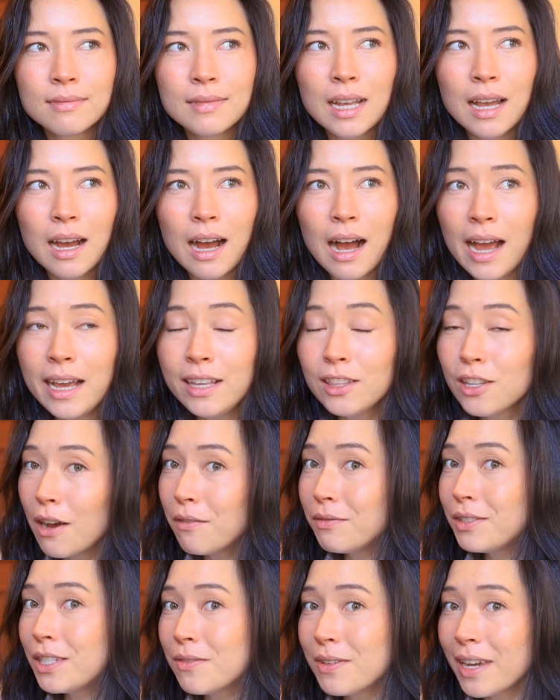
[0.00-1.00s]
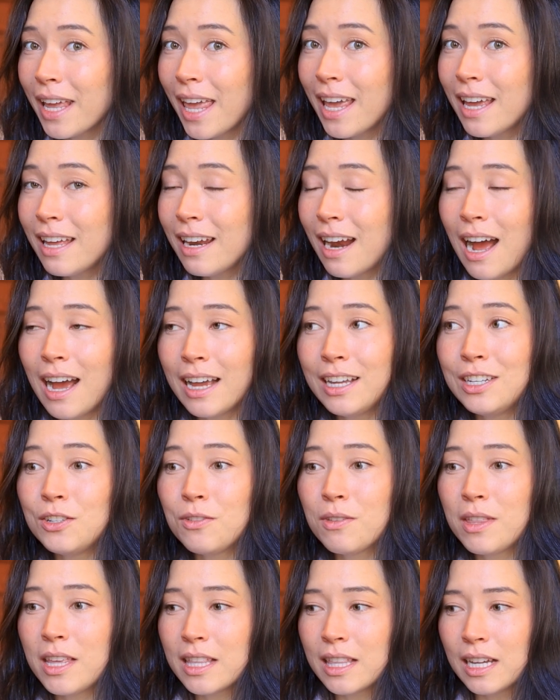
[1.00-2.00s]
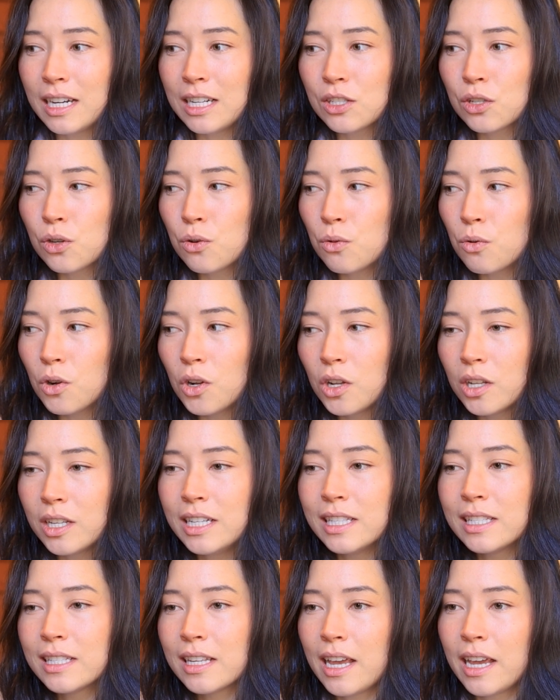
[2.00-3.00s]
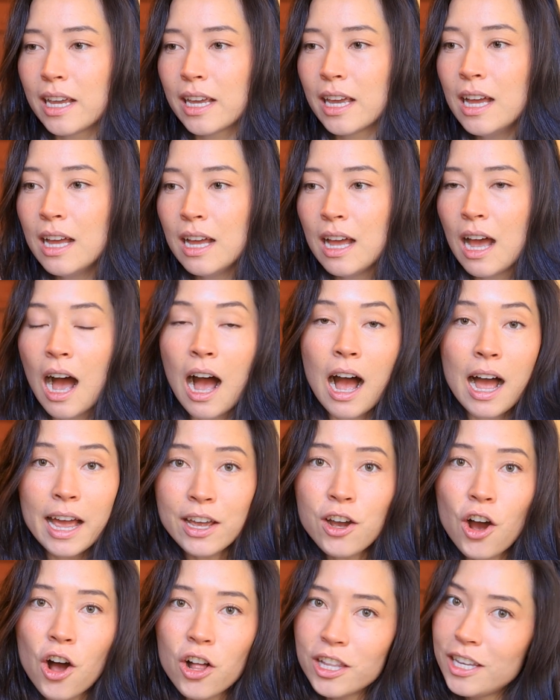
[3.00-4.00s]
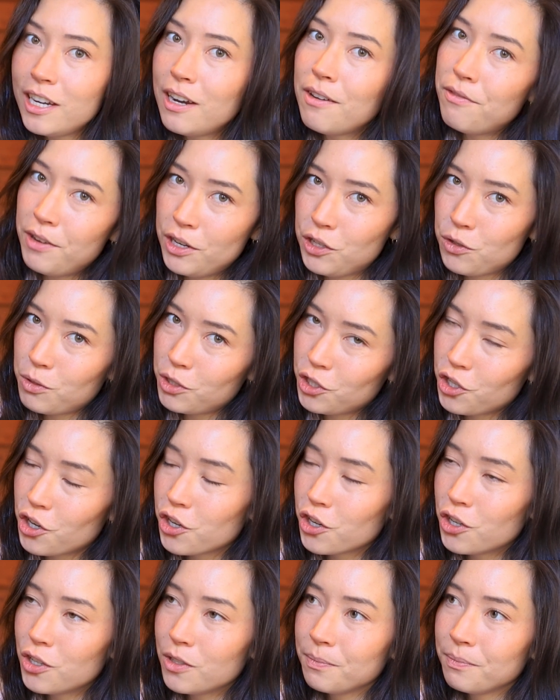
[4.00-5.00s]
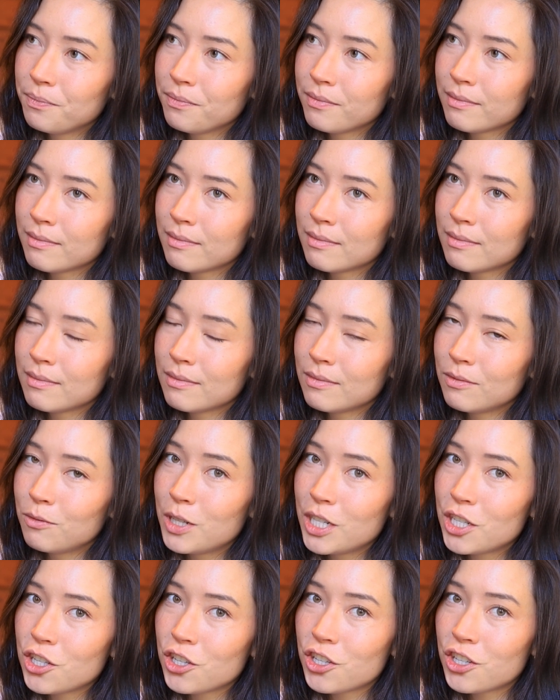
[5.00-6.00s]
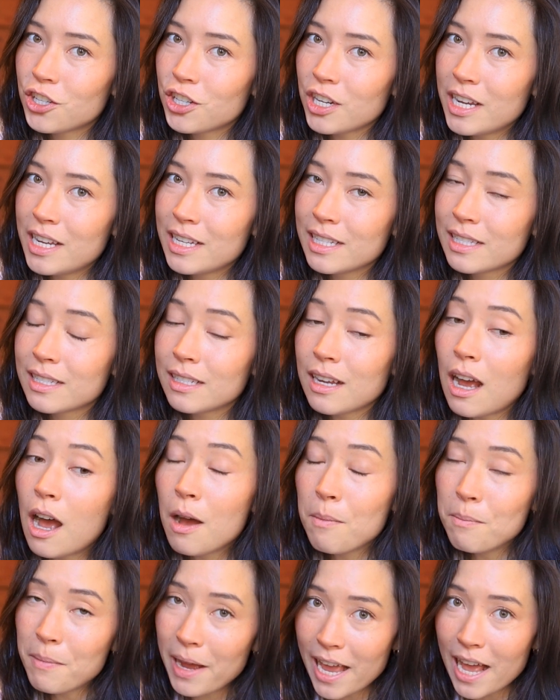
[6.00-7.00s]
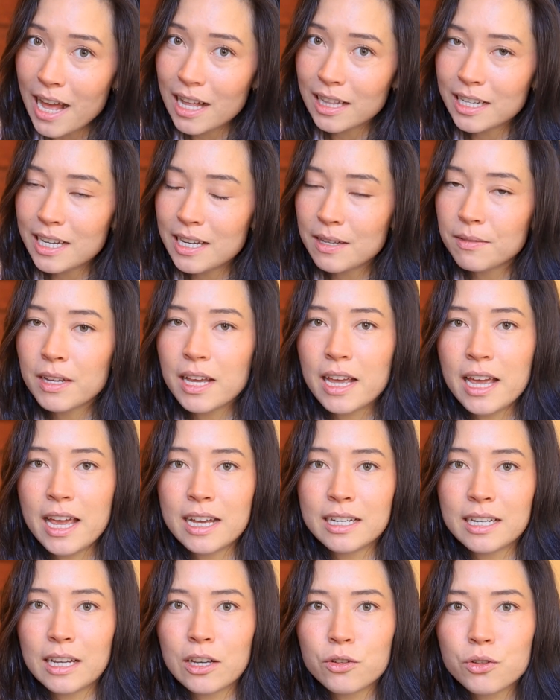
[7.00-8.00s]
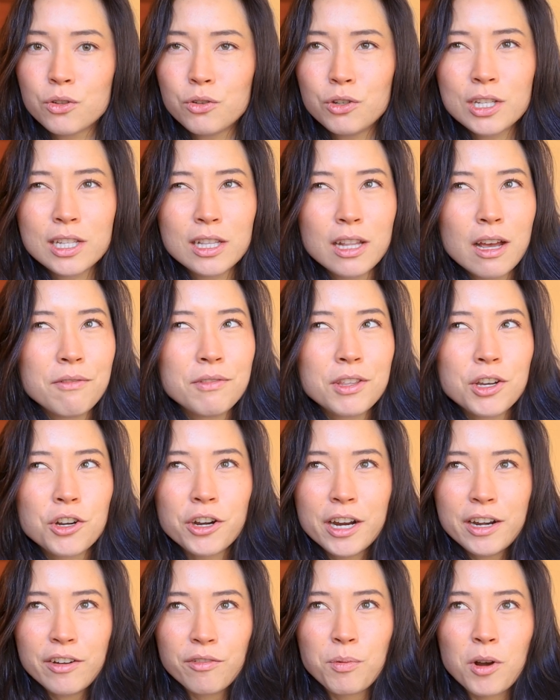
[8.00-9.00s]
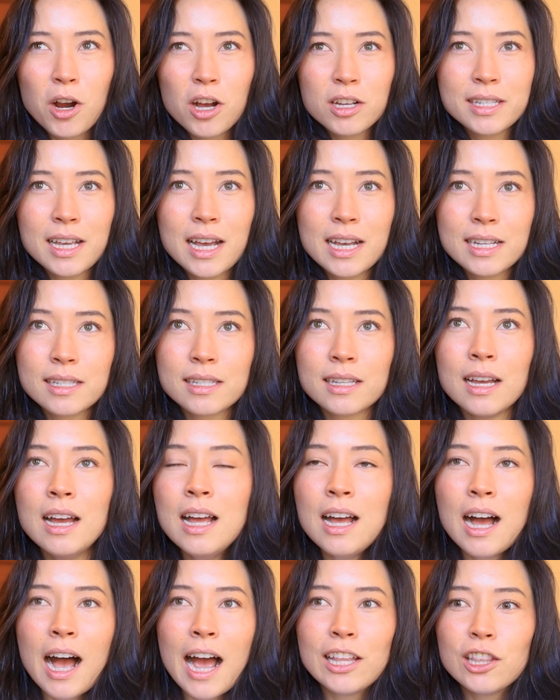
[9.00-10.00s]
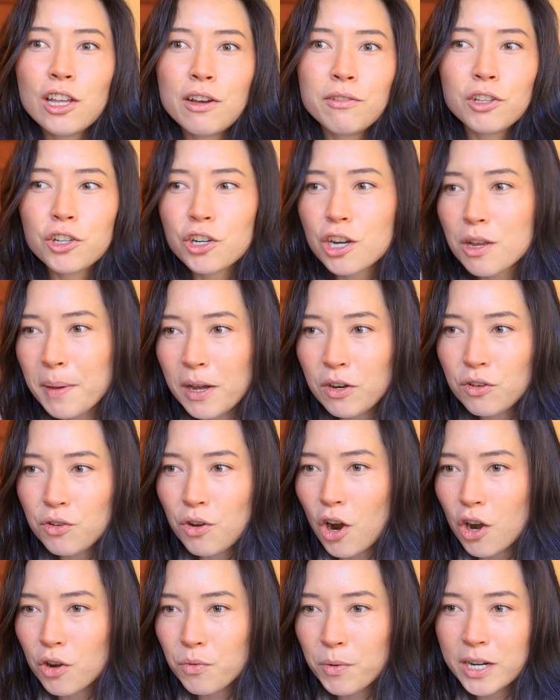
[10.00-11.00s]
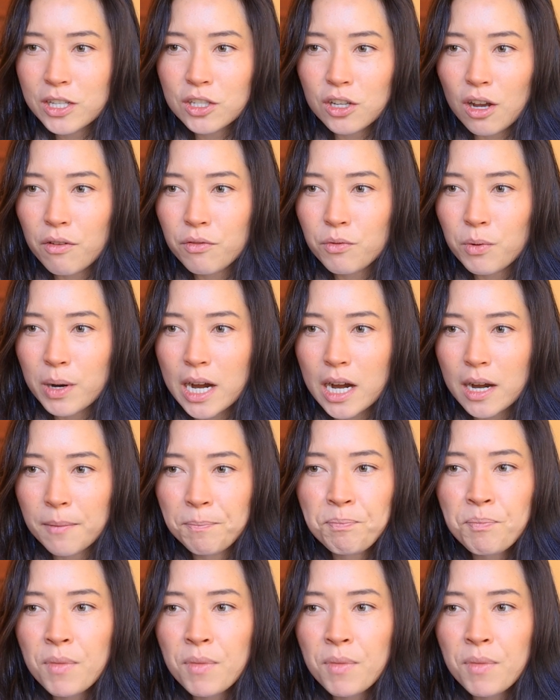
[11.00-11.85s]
I love doing it. I do think that it's cool. It's like, I call it a visual journal, which is up my alley. And I also just love the creative process. I love learning about new hardware and software.